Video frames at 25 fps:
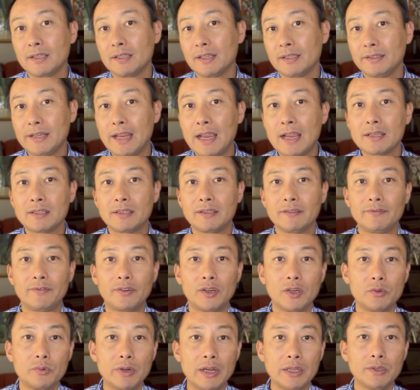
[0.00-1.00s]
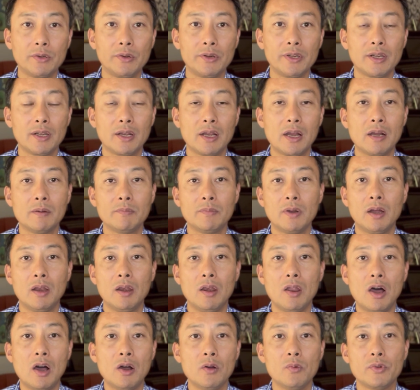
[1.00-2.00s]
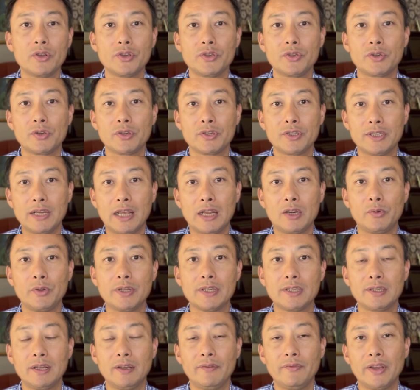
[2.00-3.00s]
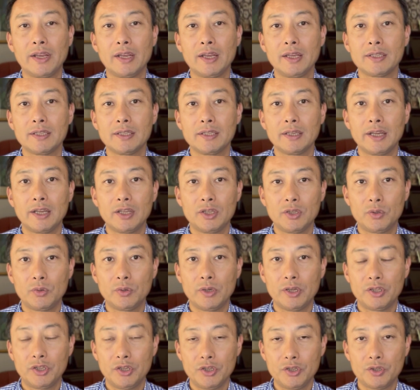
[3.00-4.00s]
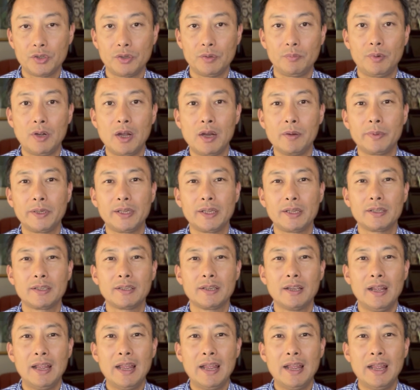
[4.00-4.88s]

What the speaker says: the tax-deferred rental income along with your salary savings into additional properties